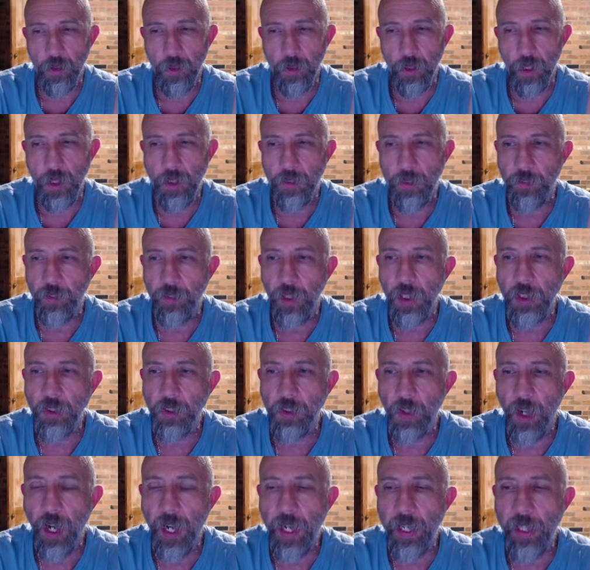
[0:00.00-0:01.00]
As
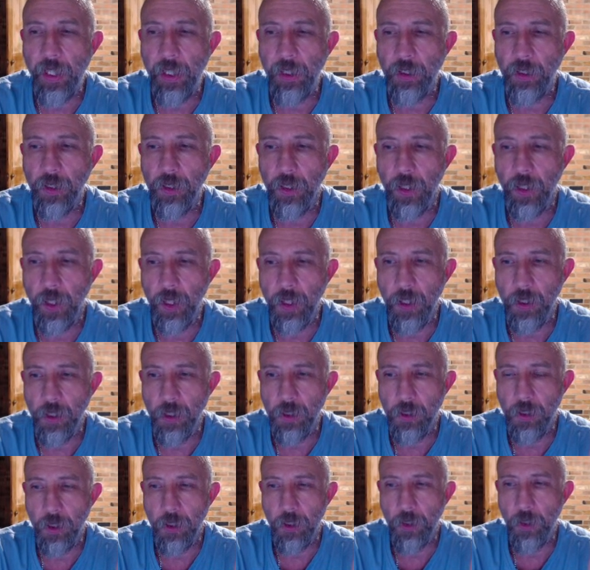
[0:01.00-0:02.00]
frustrating as it
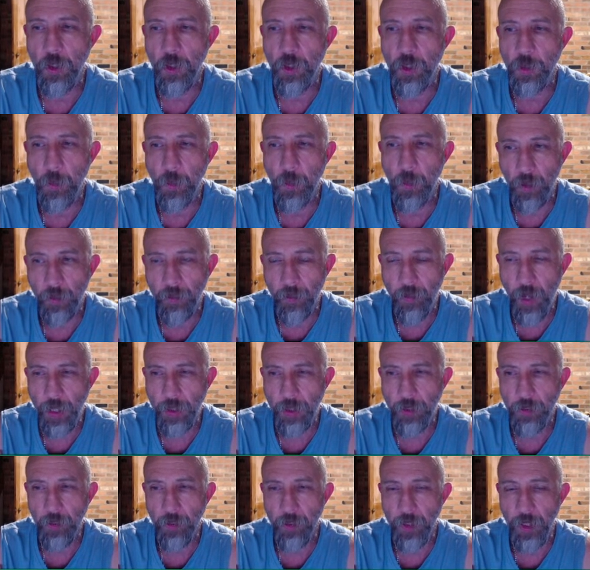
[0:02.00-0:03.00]
is to use
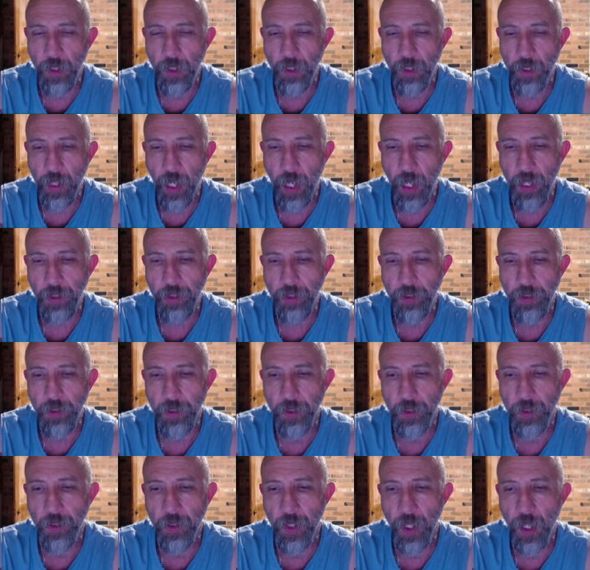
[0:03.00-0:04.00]
multi-factor
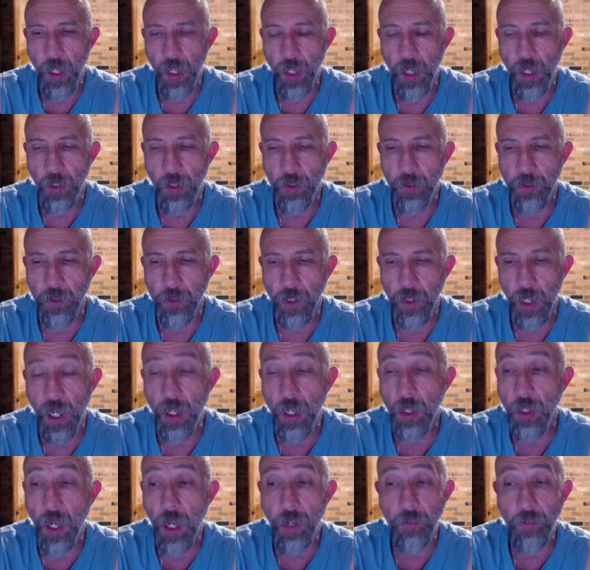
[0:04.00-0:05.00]
authentication and
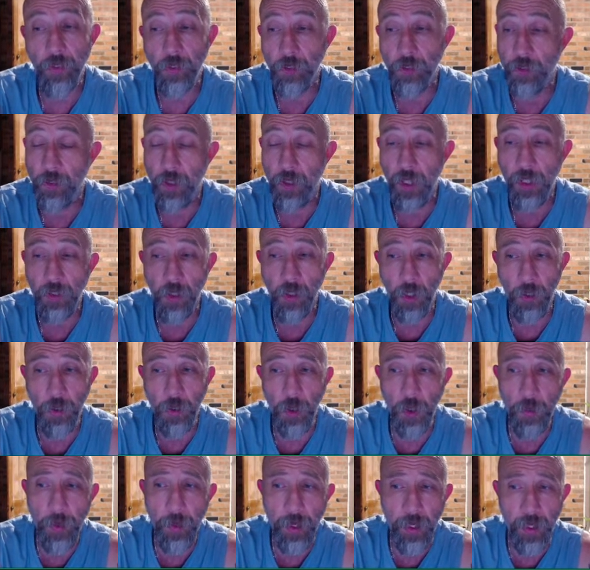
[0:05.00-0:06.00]
even things like
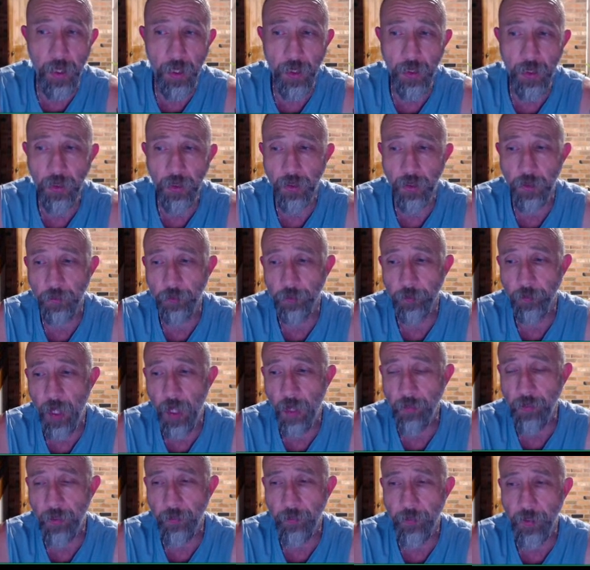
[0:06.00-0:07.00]
YubiKeys,
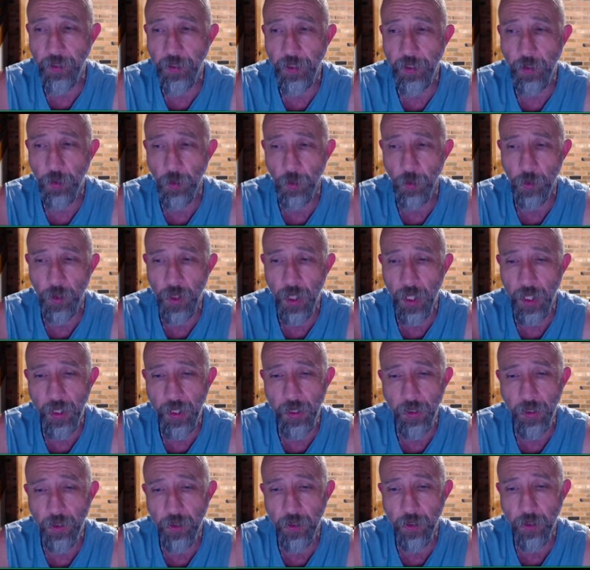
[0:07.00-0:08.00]
having physical
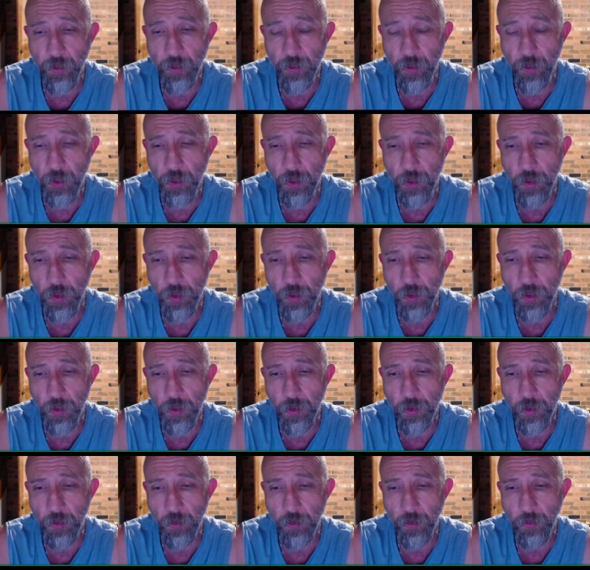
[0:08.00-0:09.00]
keys
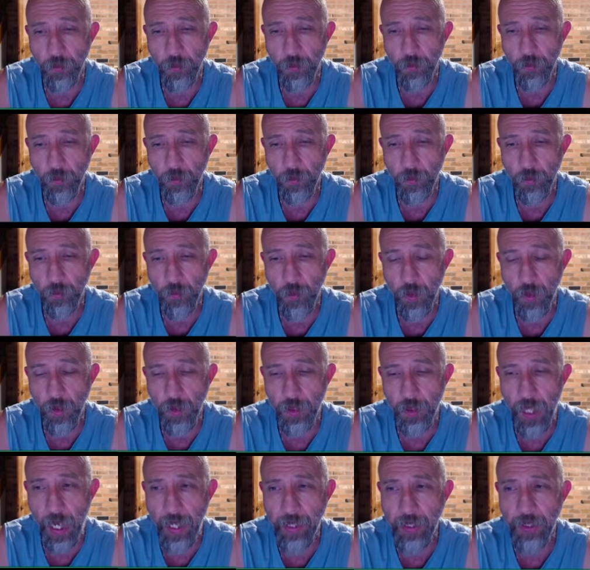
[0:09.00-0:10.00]
to
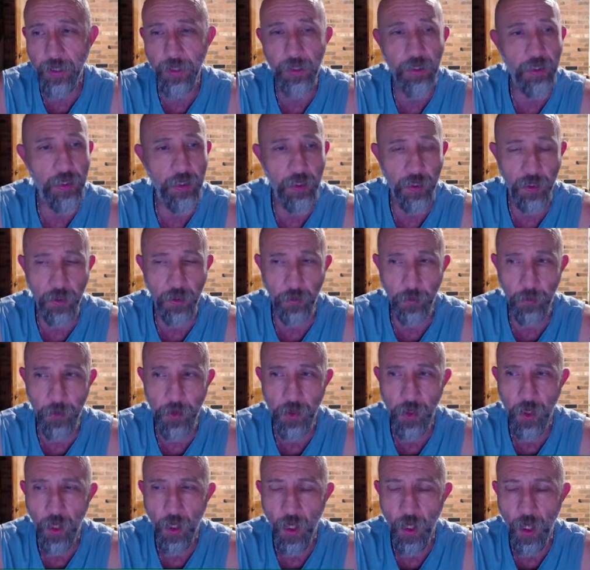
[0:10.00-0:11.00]
gain into
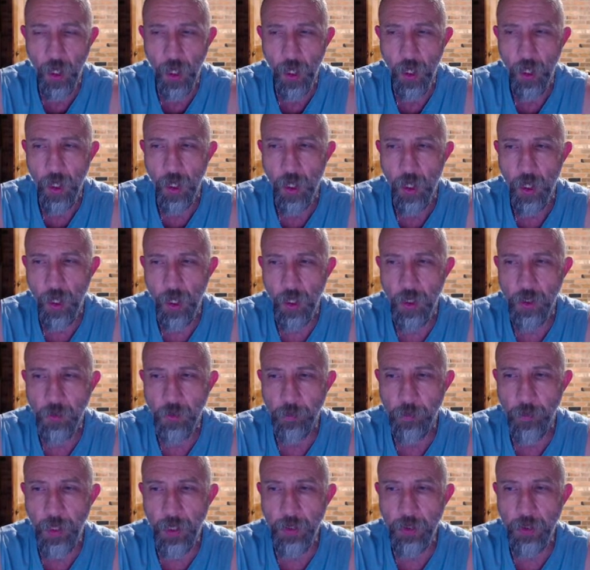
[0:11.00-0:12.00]
systems, as
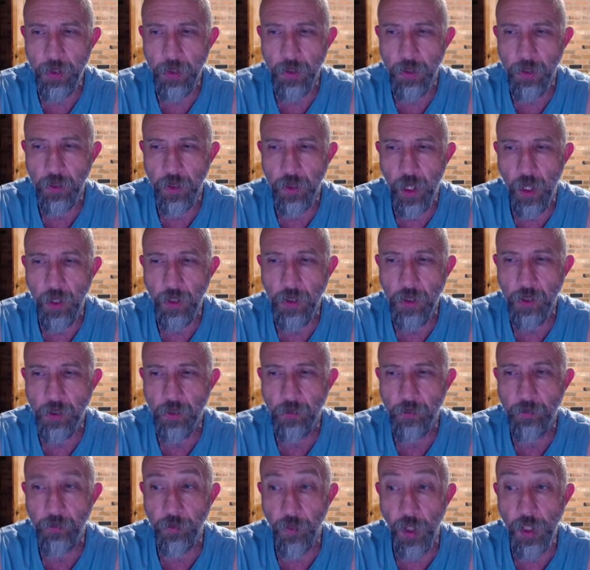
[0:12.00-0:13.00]
much as they're
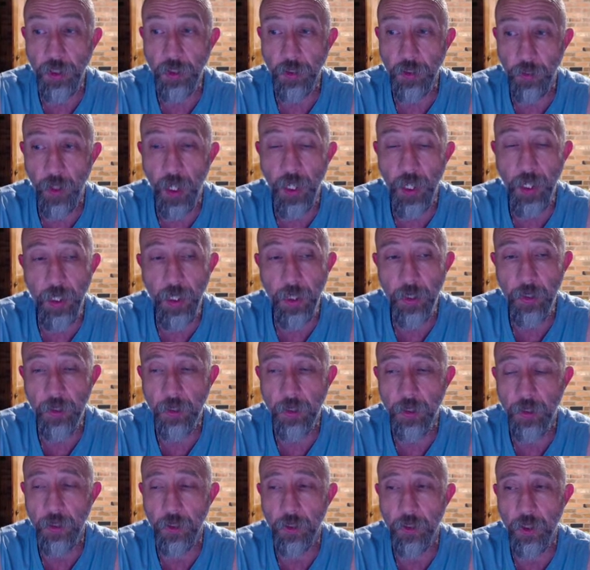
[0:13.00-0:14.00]
frustrating
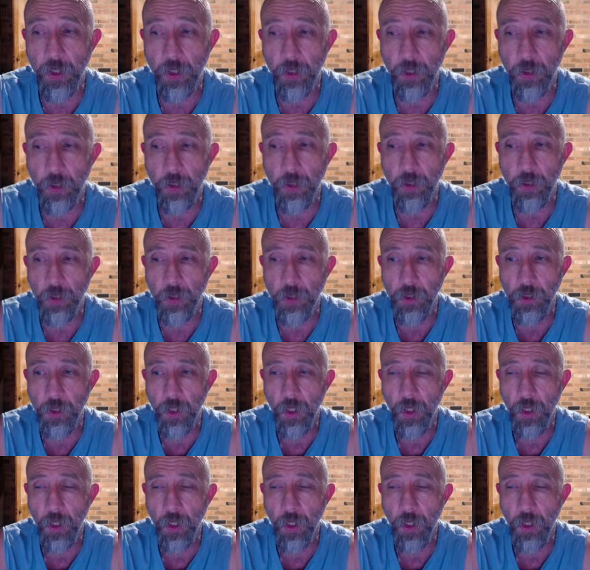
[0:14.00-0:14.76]
to use